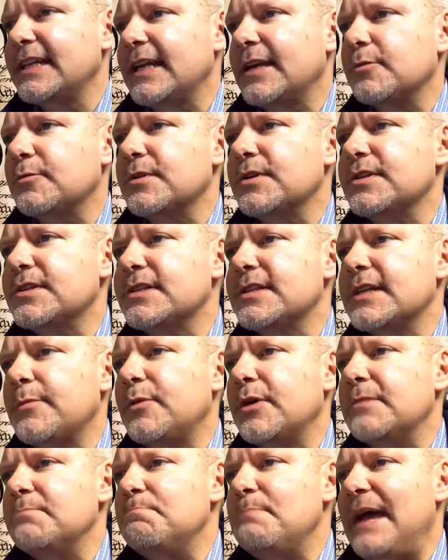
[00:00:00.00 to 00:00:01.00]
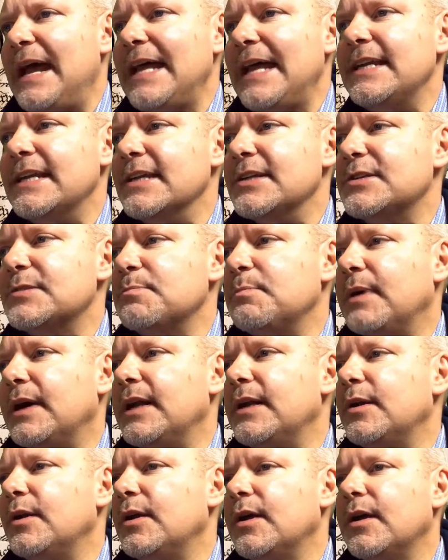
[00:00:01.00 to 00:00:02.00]
that it was somewhat madness,
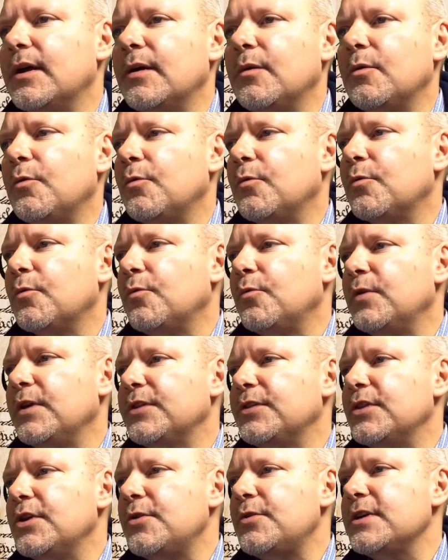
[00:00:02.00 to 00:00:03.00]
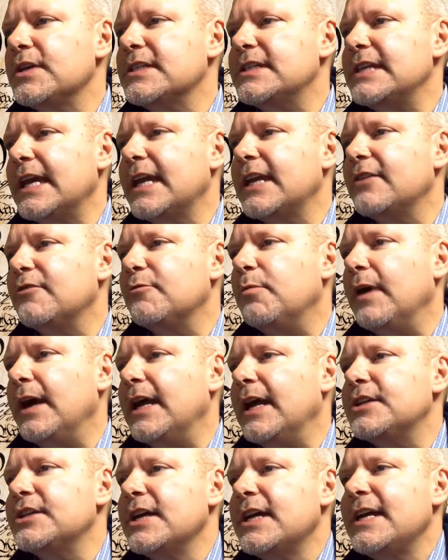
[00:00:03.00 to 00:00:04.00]
but with no executive
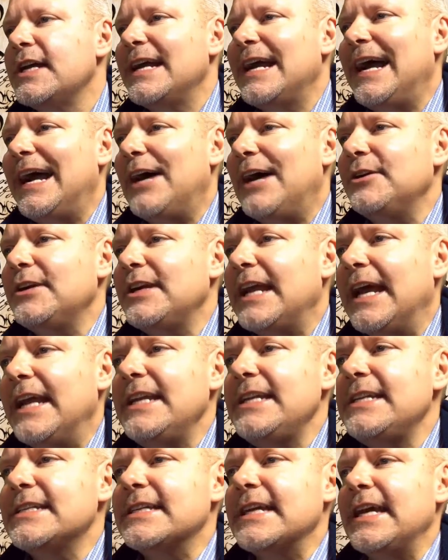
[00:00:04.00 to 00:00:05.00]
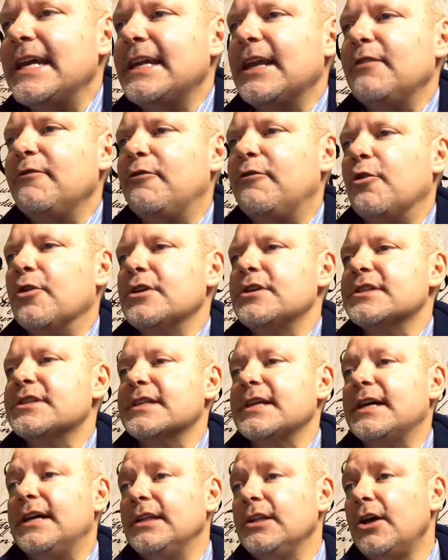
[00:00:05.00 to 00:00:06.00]
branch, how did any state
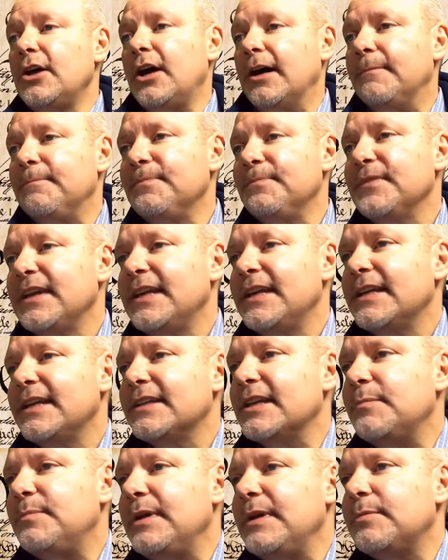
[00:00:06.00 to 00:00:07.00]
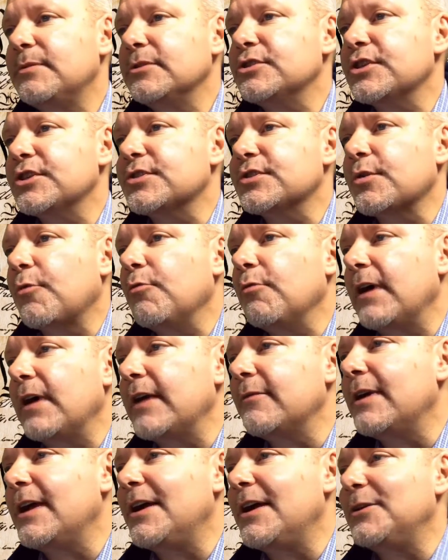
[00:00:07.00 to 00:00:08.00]
enforce a law? Did people just run
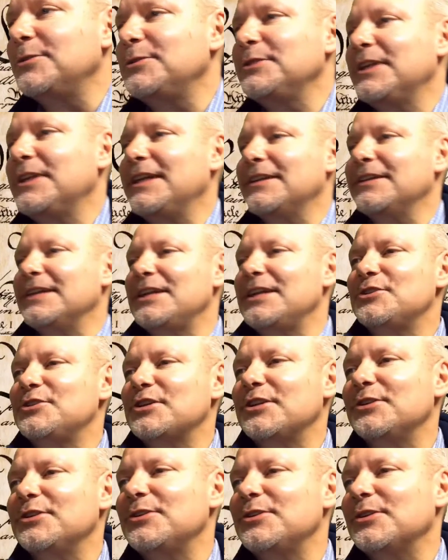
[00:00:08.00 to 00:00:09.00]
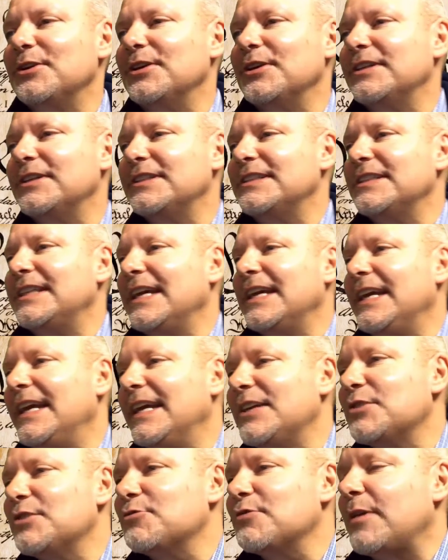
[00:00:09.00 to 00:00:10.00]
around killing each other, or did they
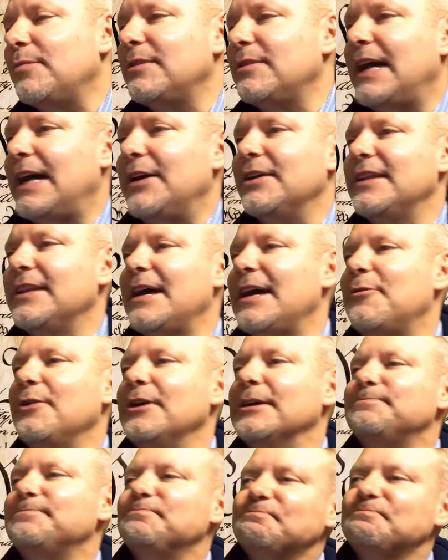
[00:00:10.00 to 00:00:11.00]
get in trouble? How did that work?